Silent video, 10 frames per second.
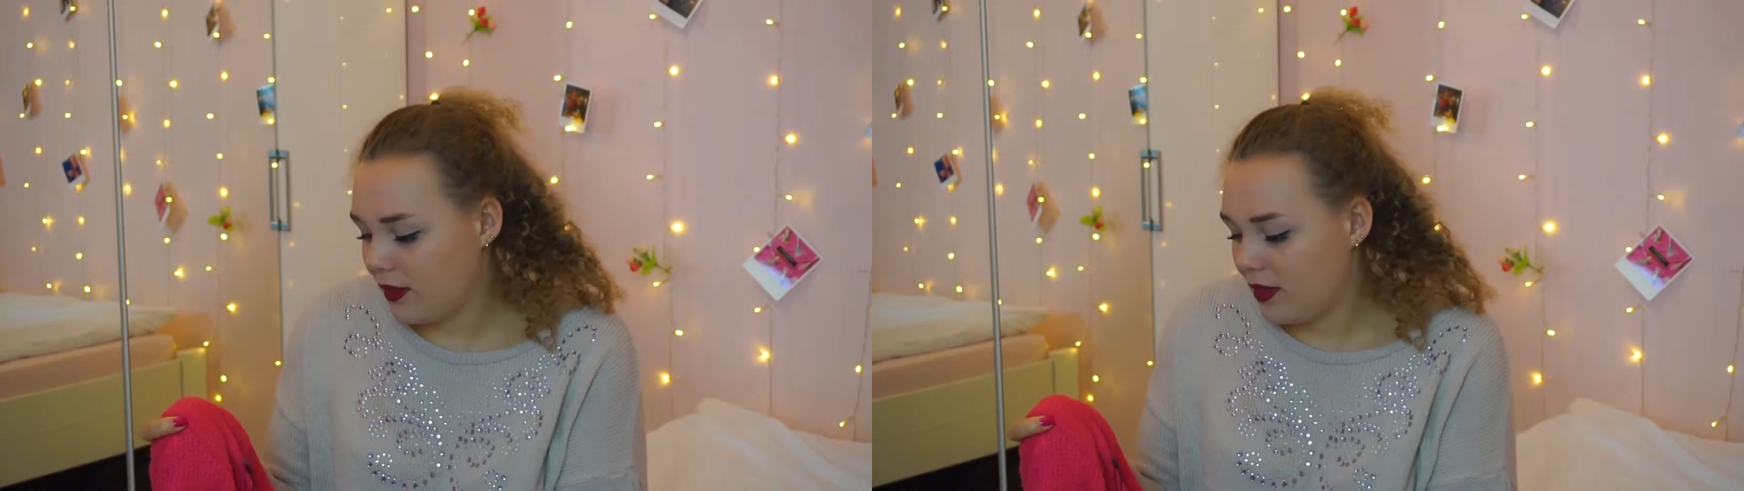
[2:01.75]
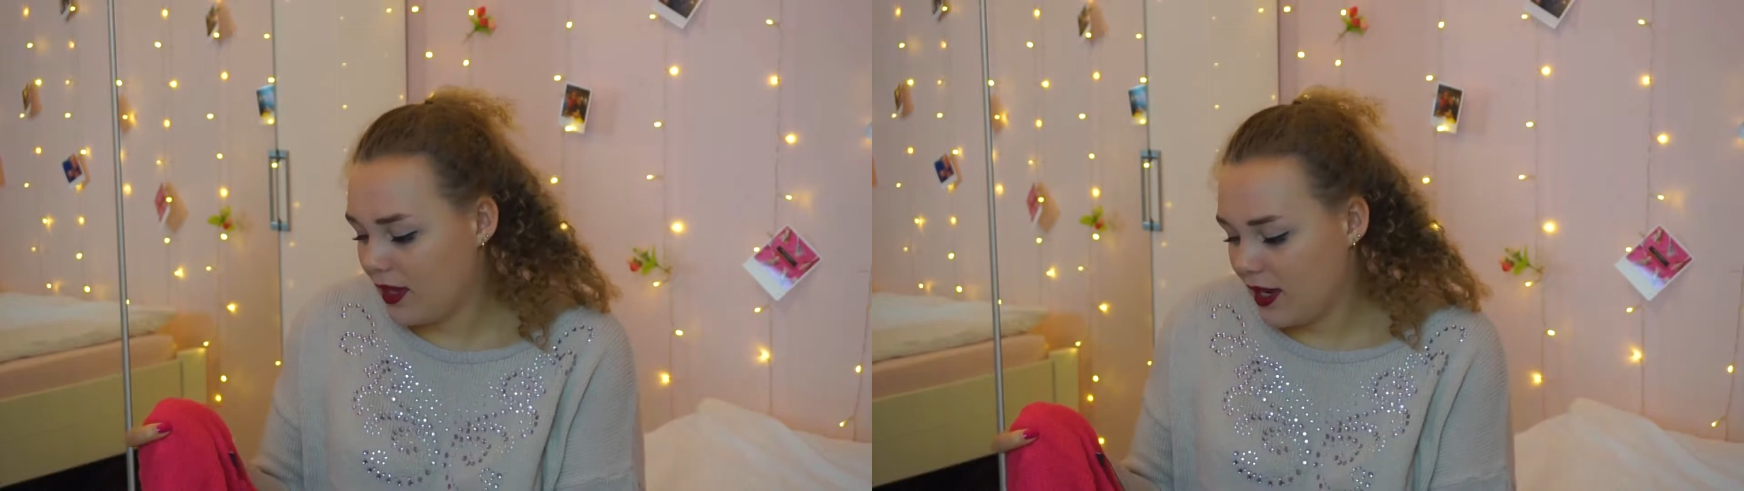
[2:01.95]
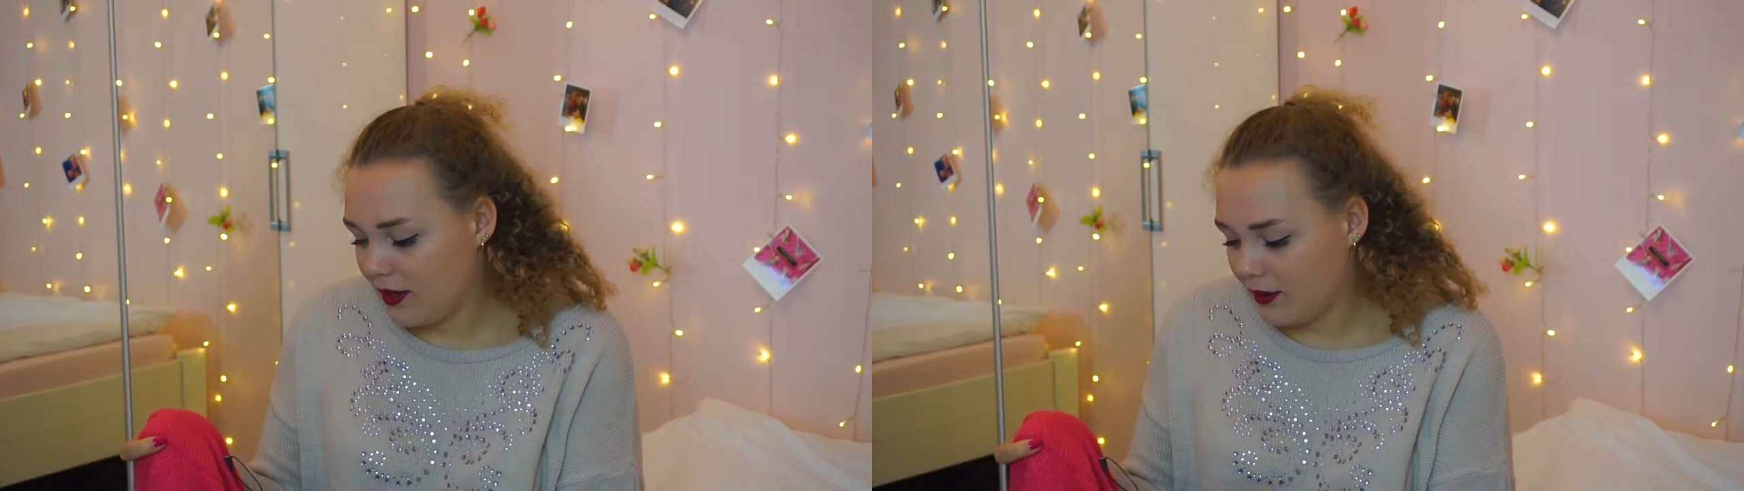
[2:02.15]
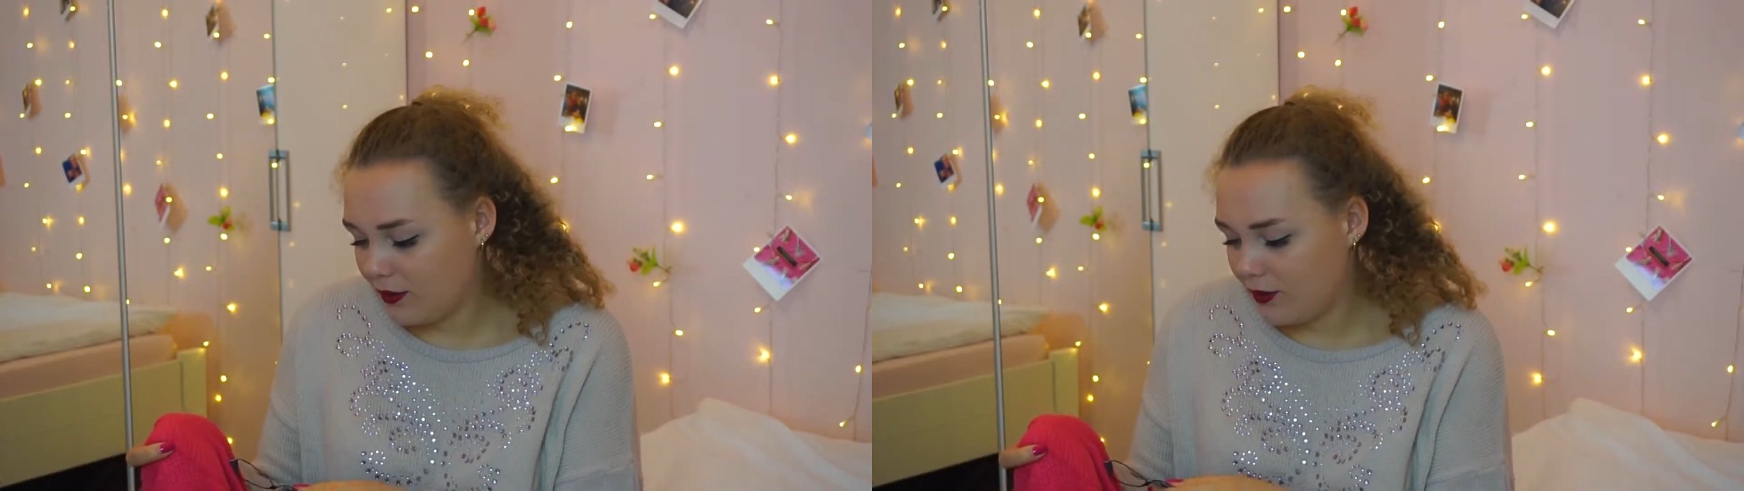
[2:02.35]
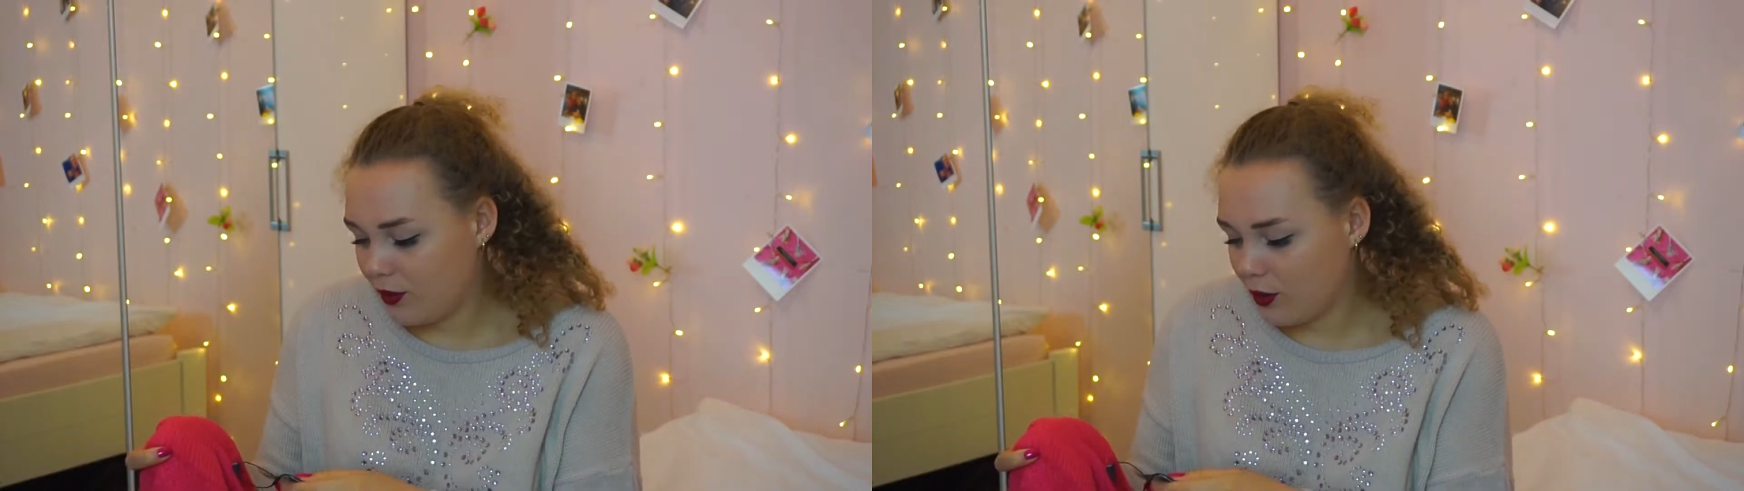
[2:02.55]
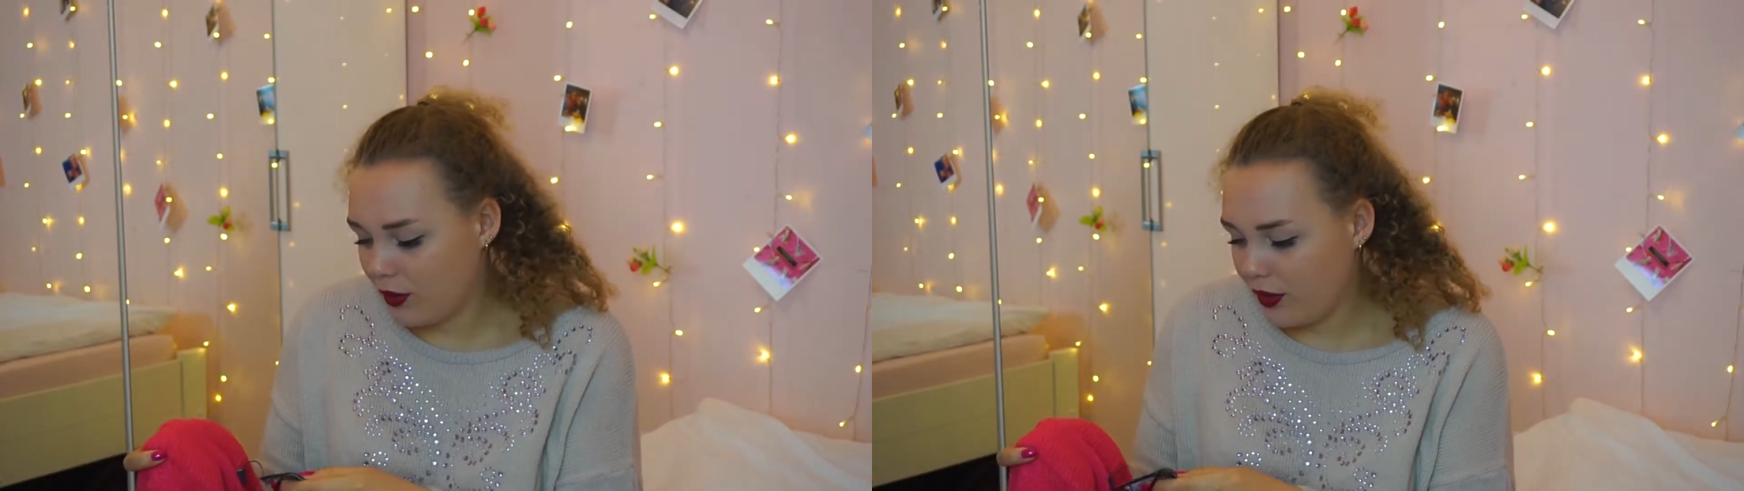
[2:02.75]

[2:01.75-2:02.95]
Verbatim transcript: this for